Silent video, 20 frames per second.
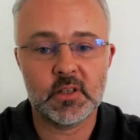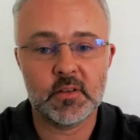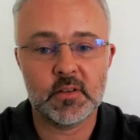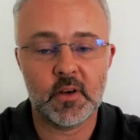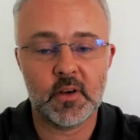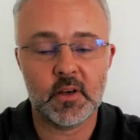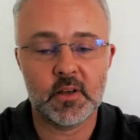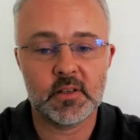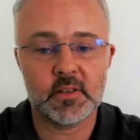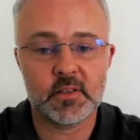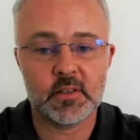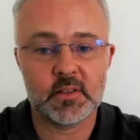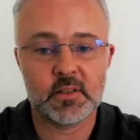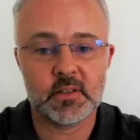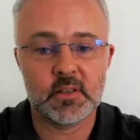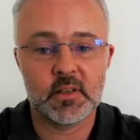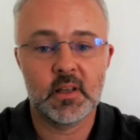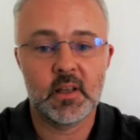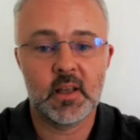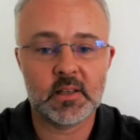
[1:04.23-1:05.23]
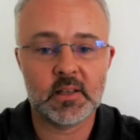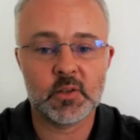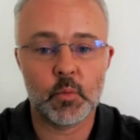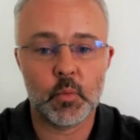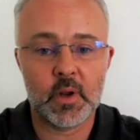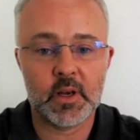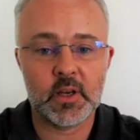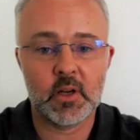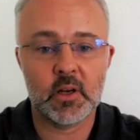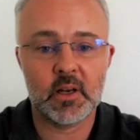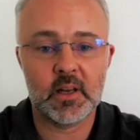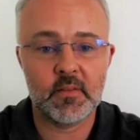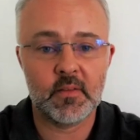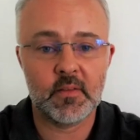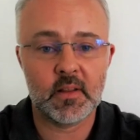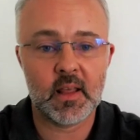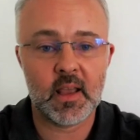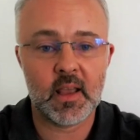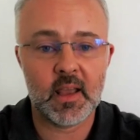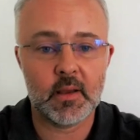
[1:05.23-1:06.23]
devices as and when you're
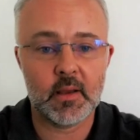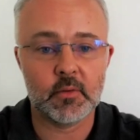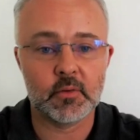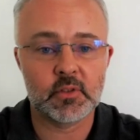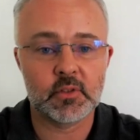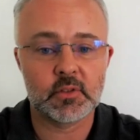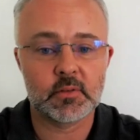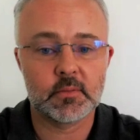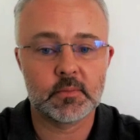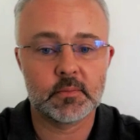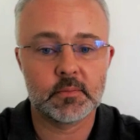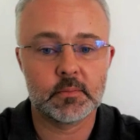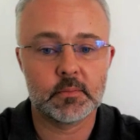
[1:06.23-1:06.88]
leaving the house?